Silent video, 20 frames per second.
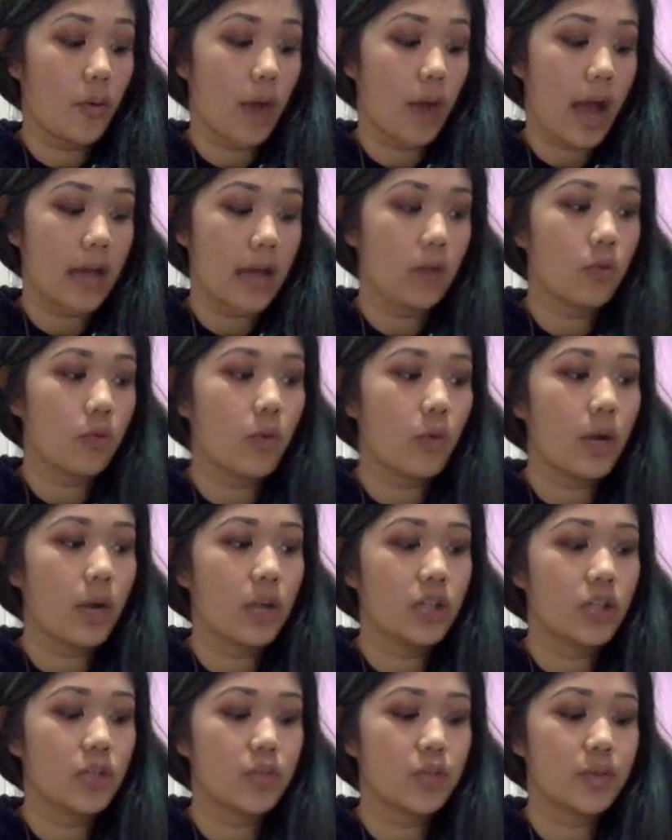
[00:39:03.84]
I don't
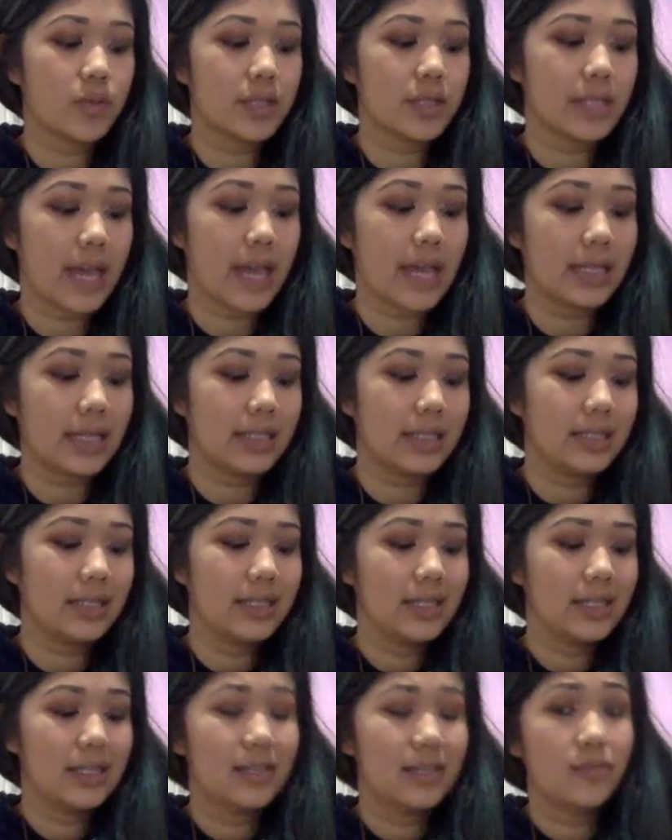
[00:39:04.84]
100%
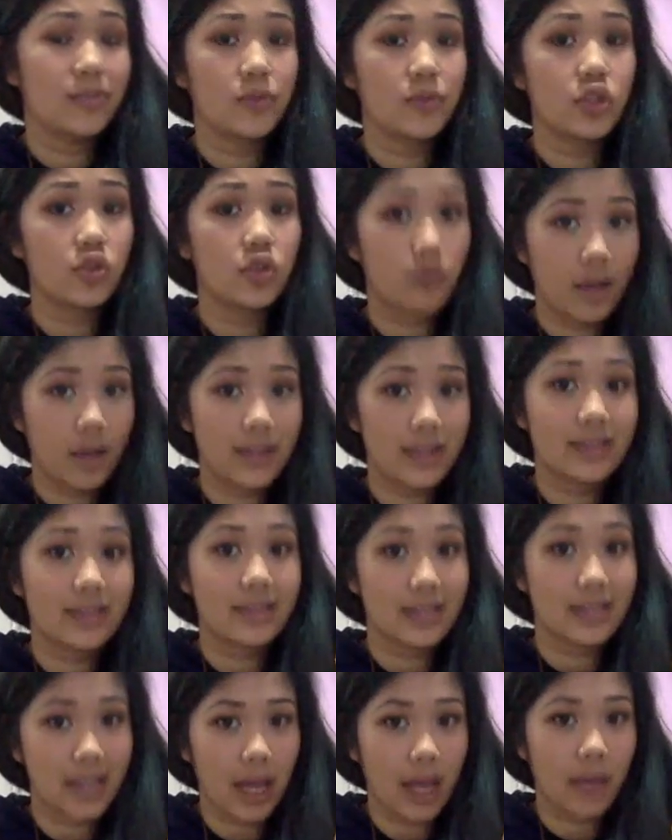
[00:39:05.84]
trust
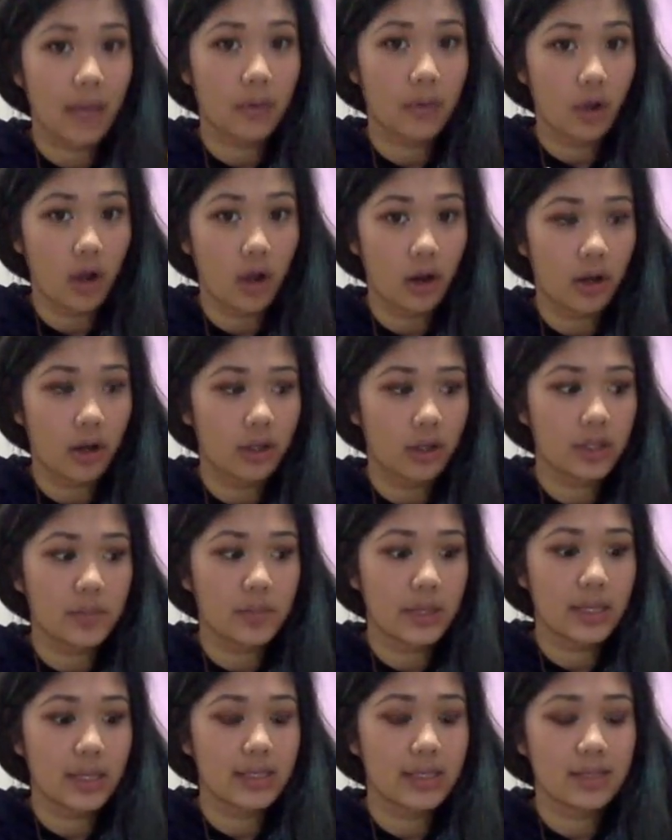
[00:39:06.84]
the time cards,
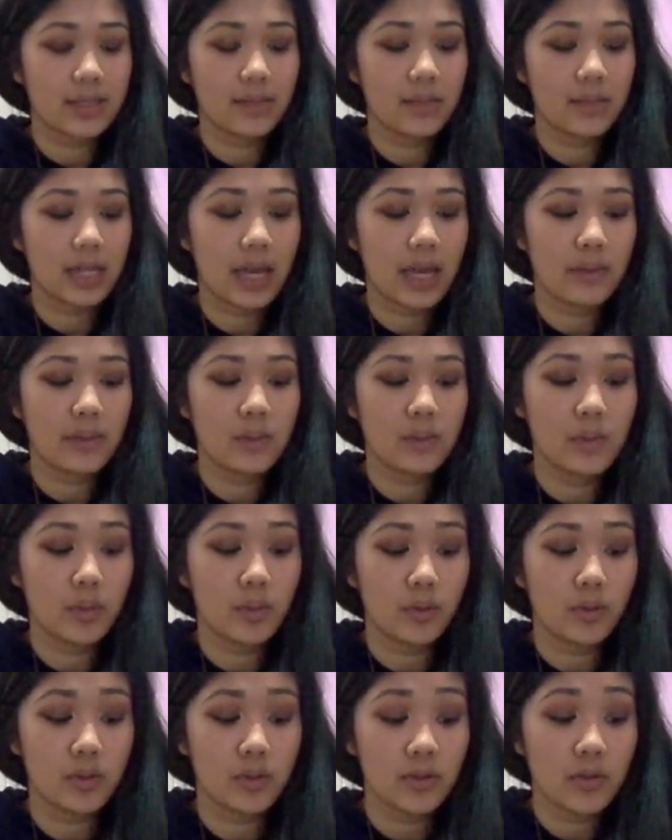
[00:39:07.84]
because sometimes
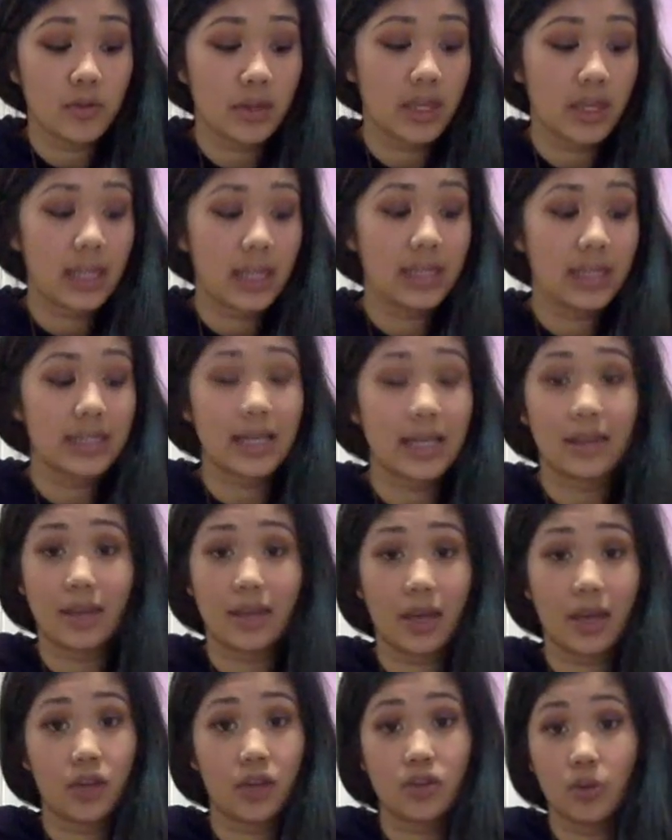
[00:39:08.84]
people do things and
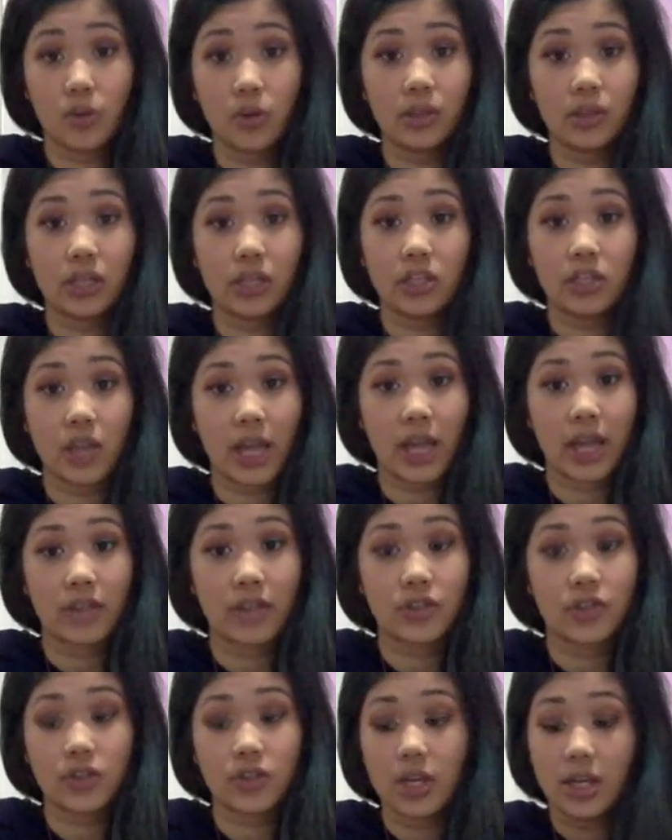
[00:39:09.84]
they could totally
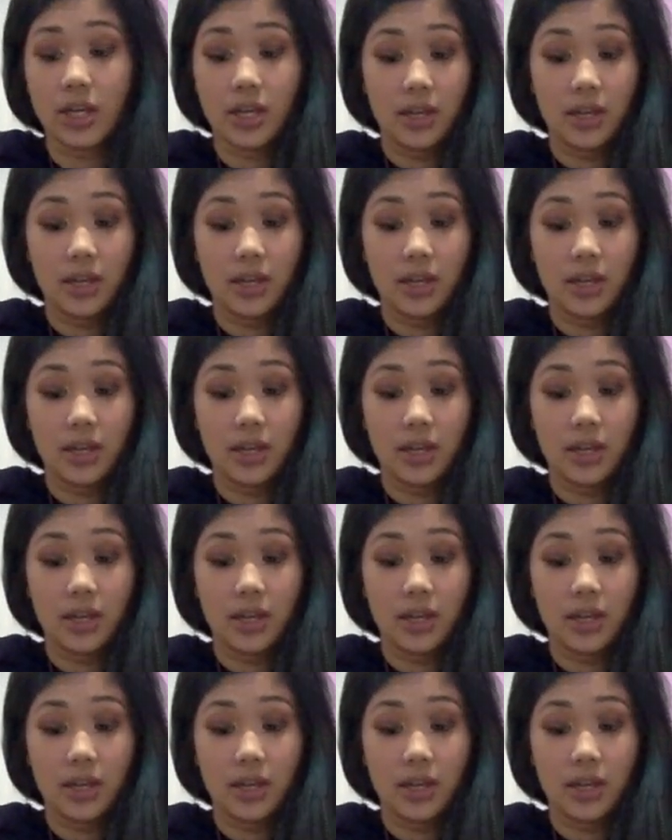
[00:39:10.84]
change